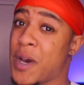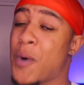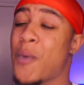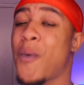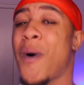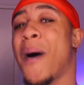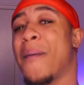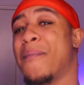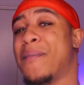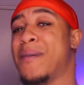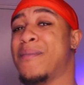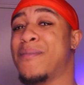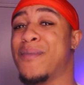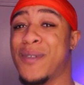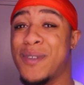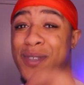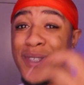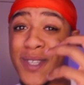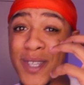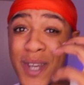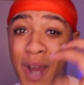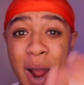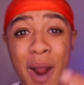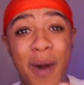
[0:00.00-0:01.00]
while people in
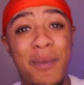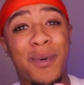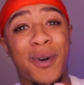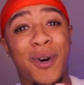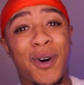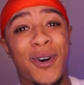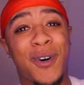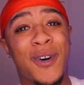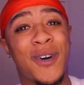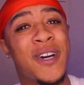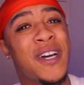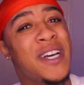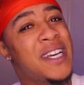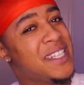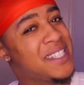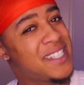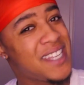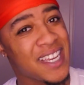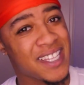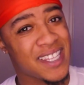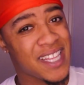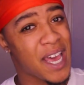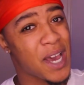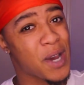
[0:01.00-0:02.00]
Scarborough
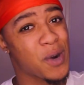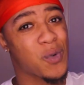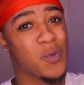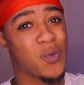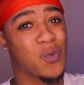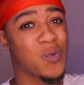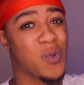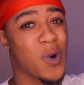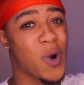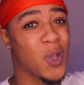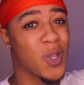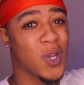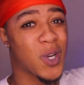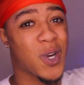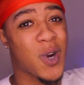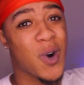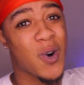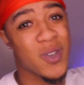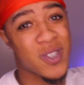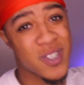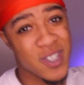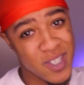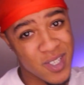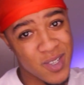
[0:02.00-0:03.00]
take that roller
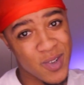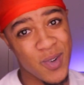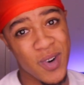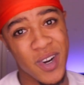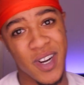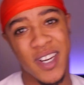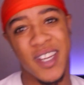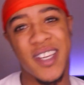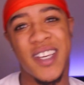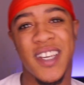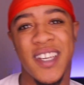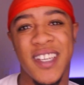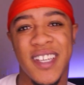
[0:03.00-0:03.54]
coaster to work.